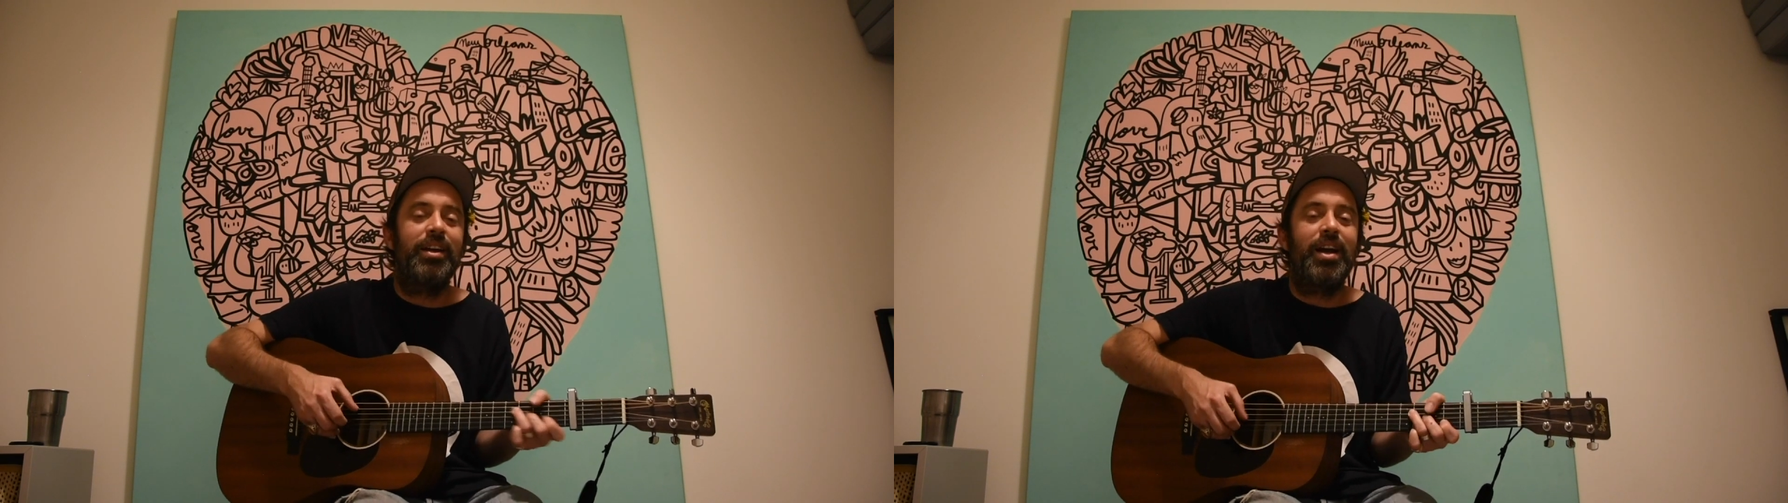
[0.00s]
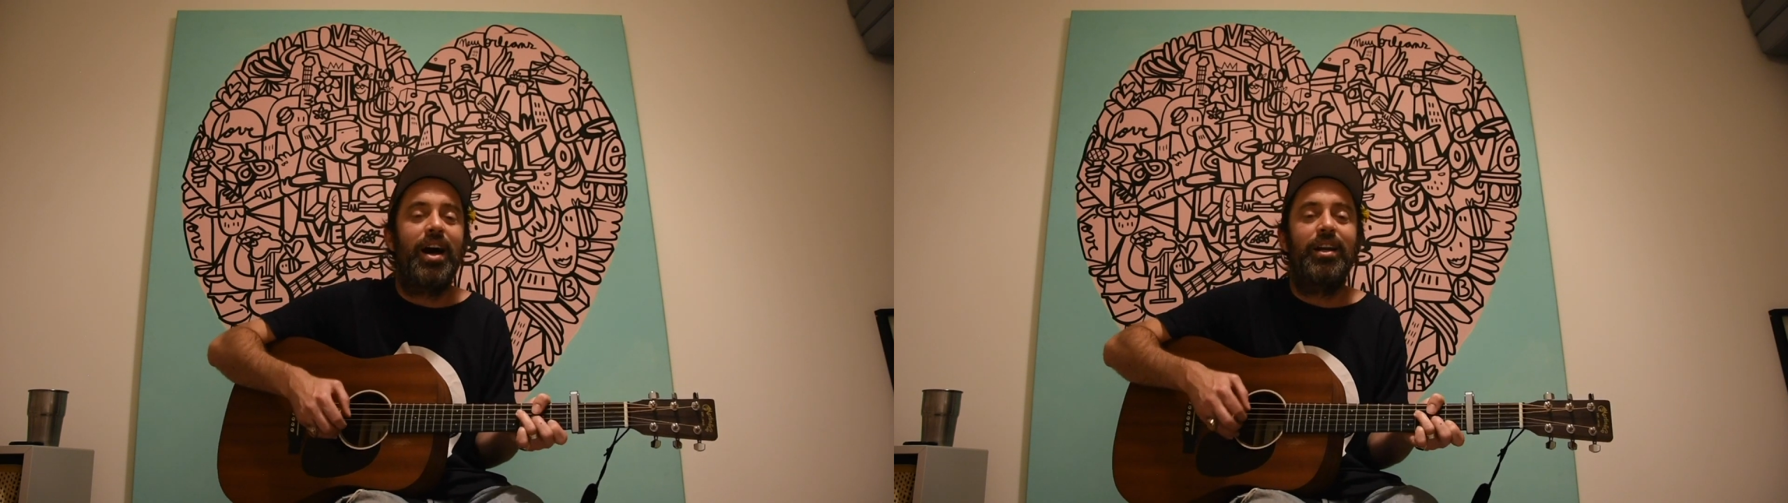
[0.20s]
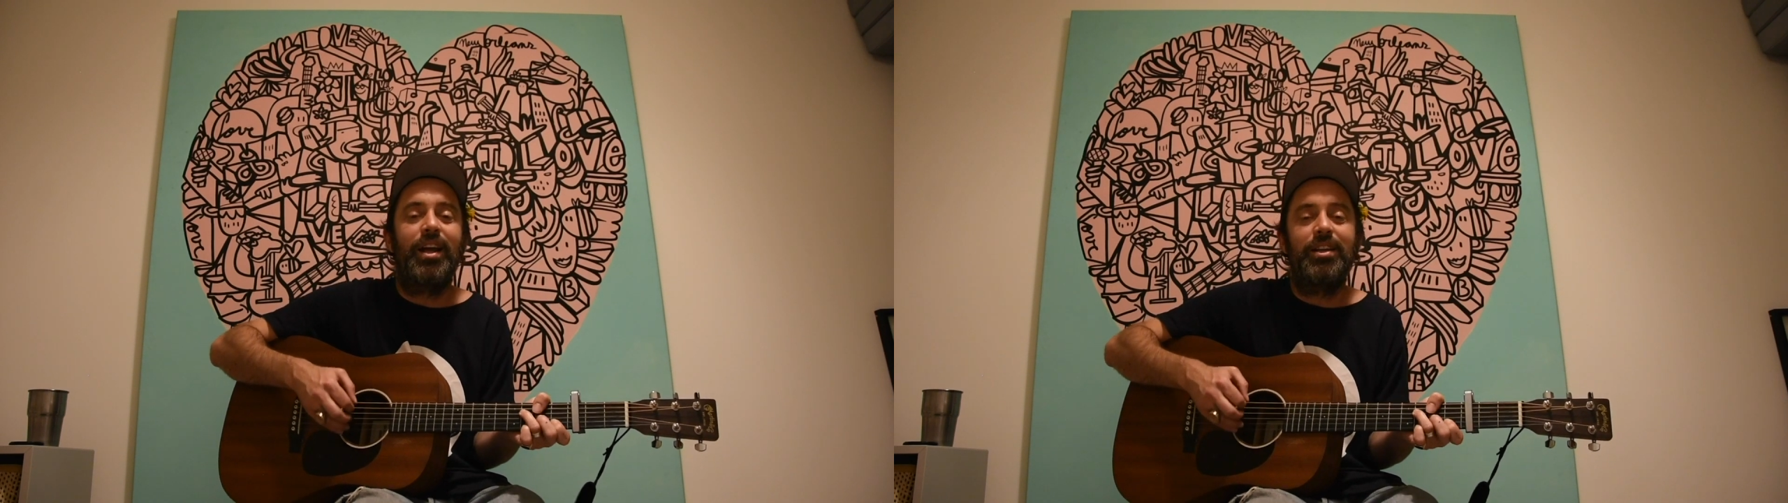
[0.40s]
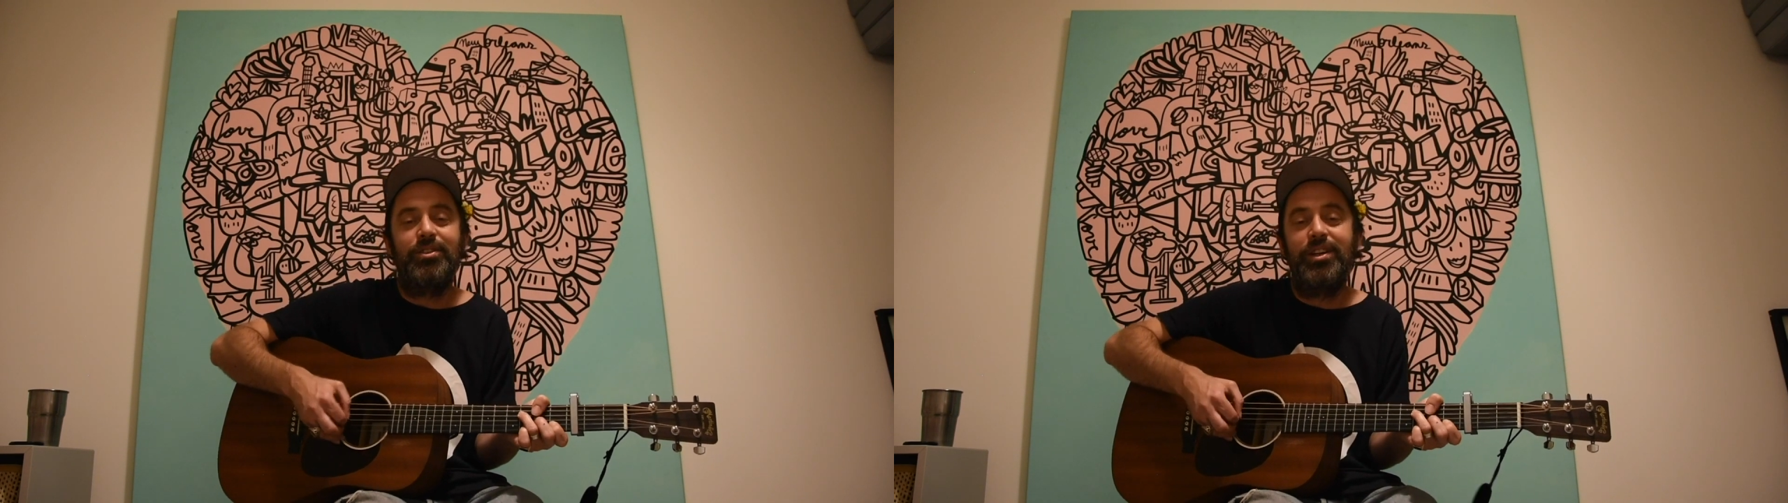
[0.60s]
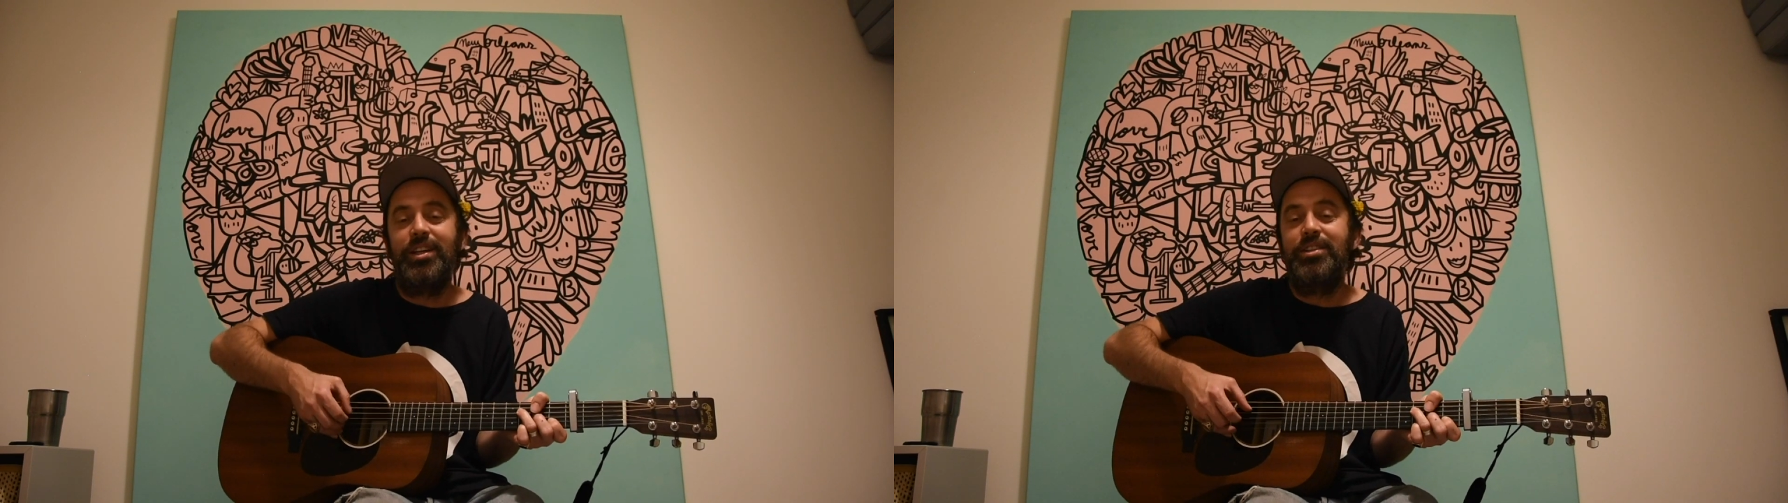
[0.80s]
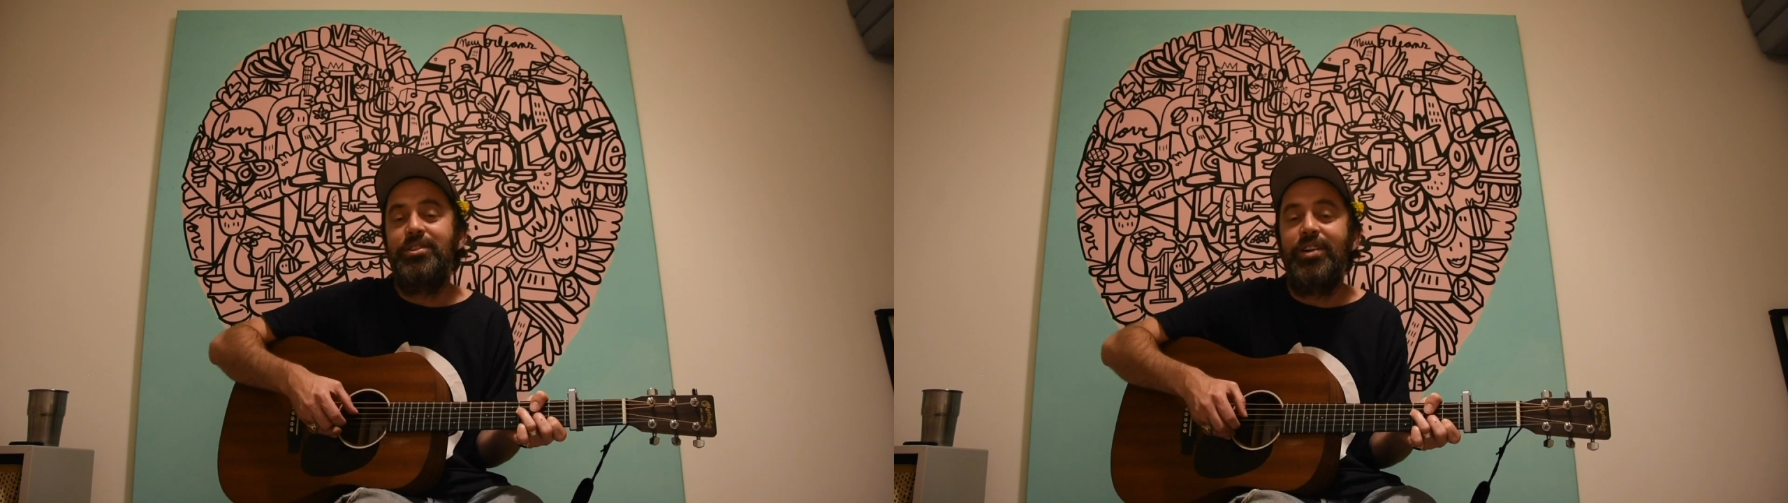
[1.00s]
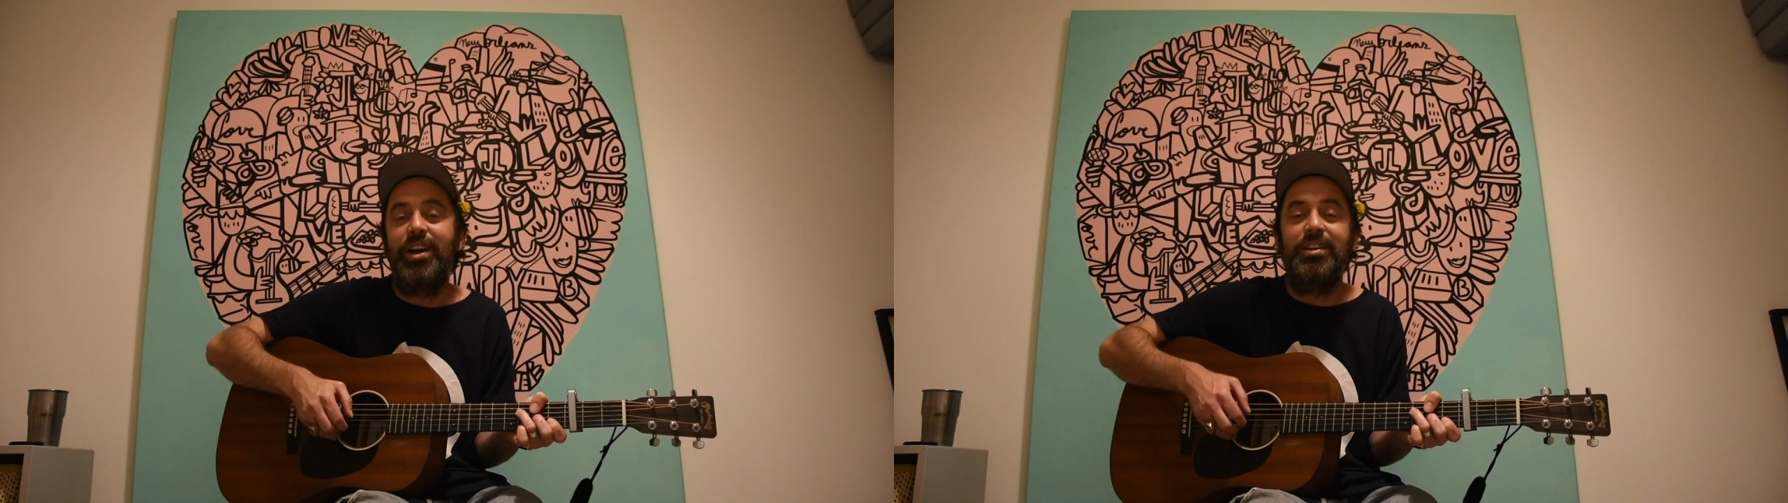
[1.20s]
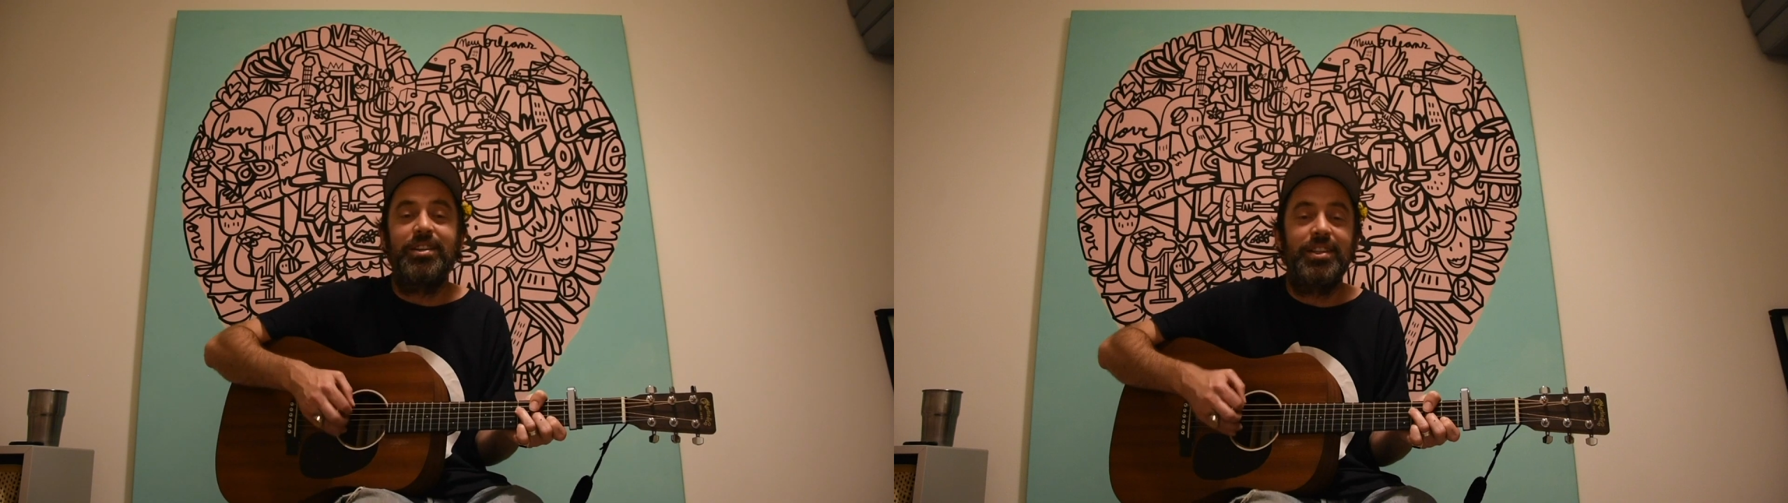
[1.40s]
and I like treating
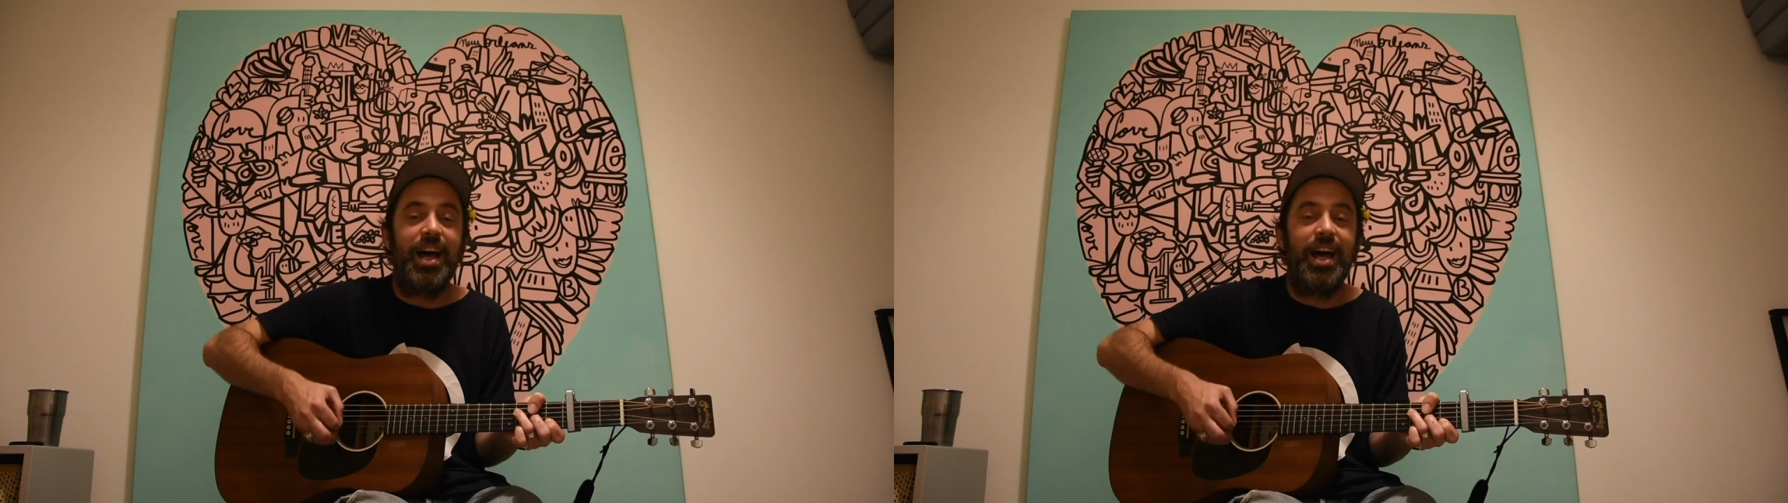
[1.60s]
strangers